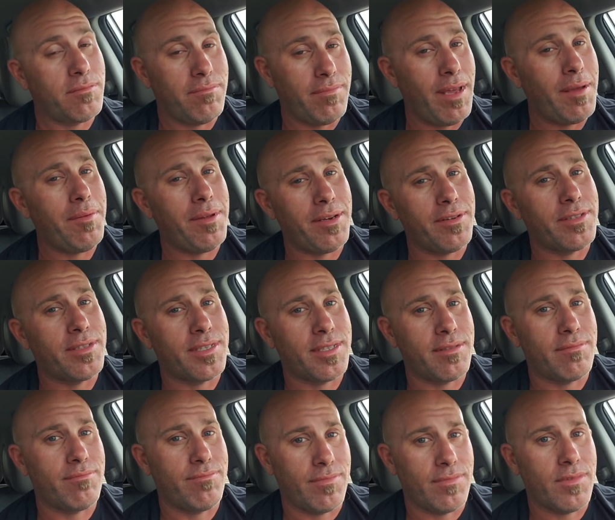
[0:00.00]
maybe
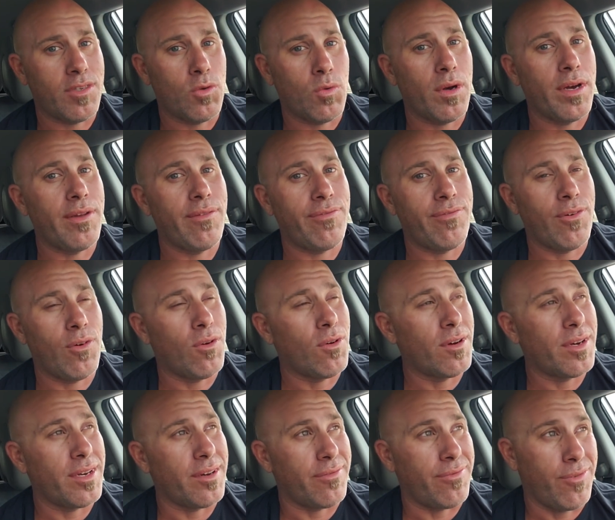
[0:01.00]
it's
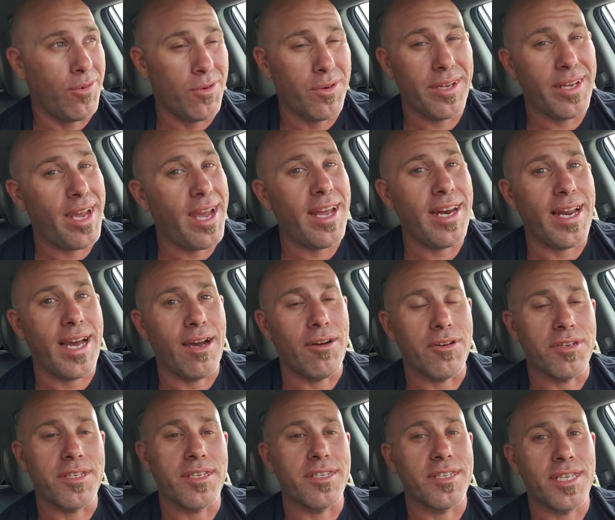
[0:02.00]
twenty-four to forty-eight
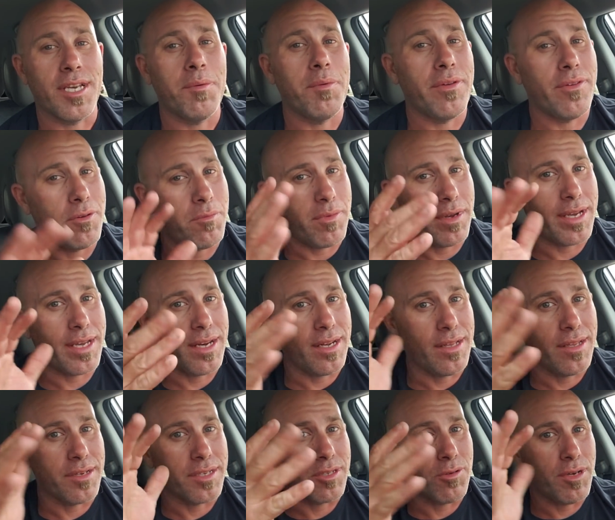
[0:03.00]
hours, because some of you might get a
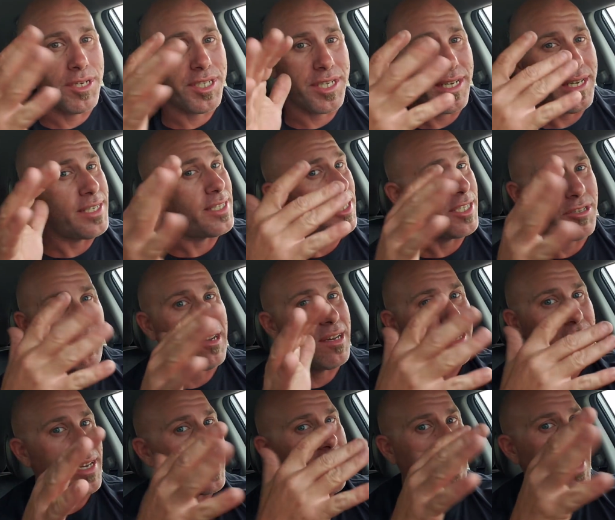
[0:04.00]
little twitchy. It's a
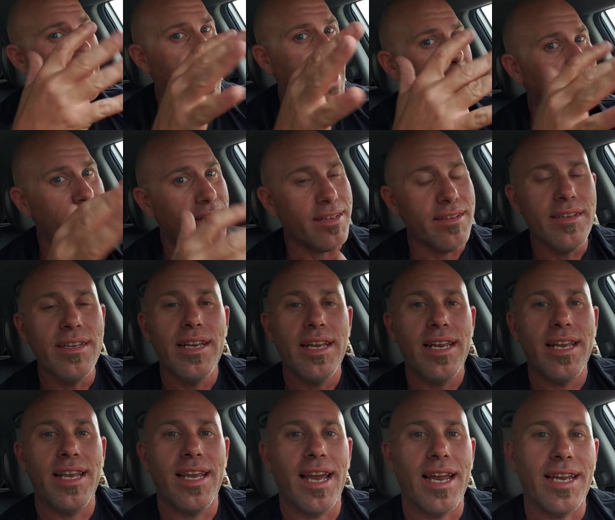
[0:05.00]
drug. You got to have it.
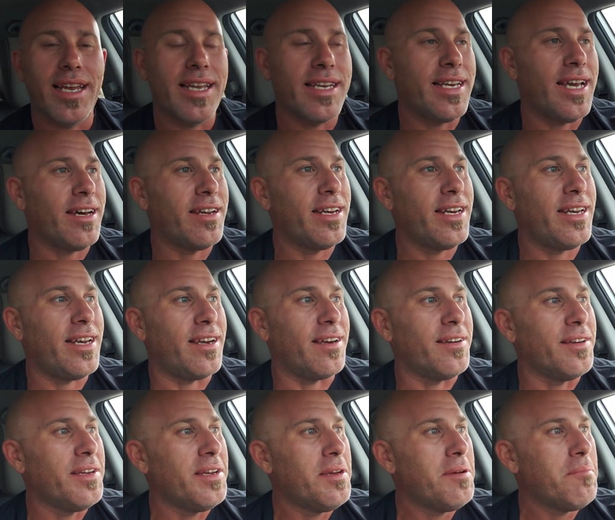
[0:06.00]
You got to get down in there.
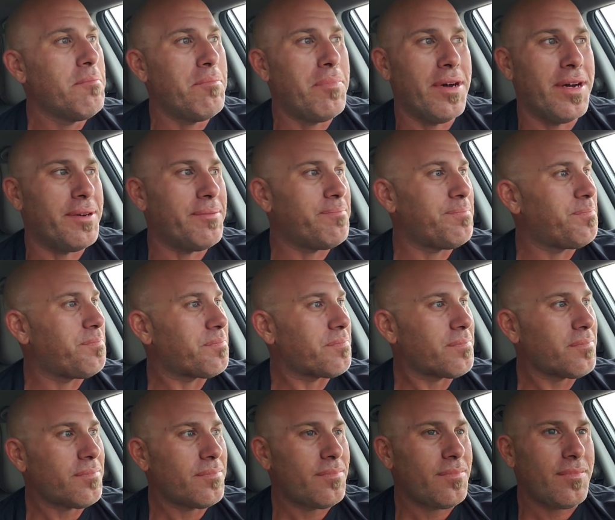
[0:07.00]
But
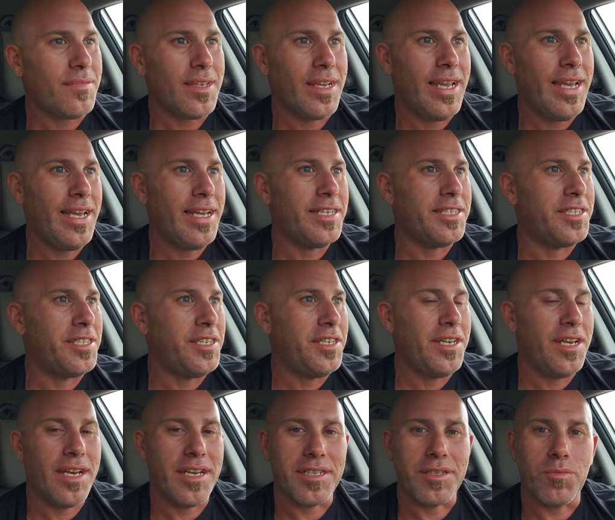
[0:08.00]
it's
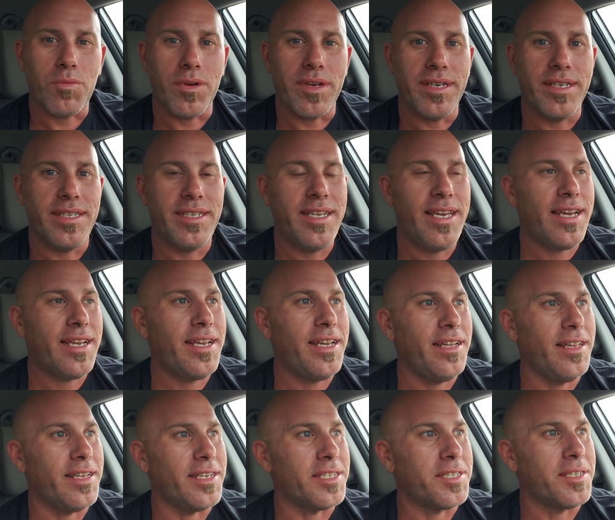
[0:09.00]
just
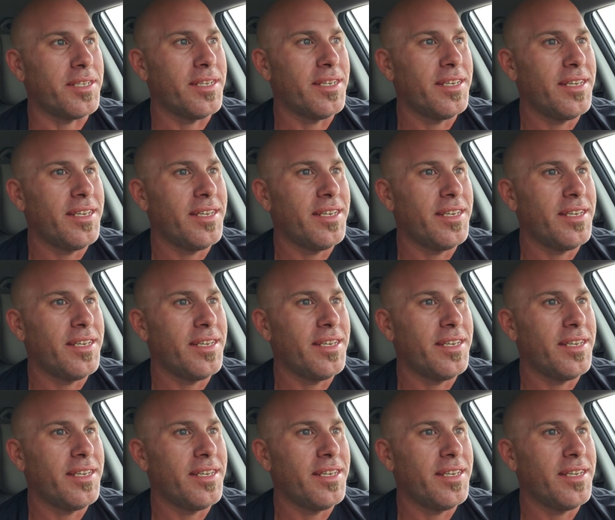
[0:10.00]
ridiculous.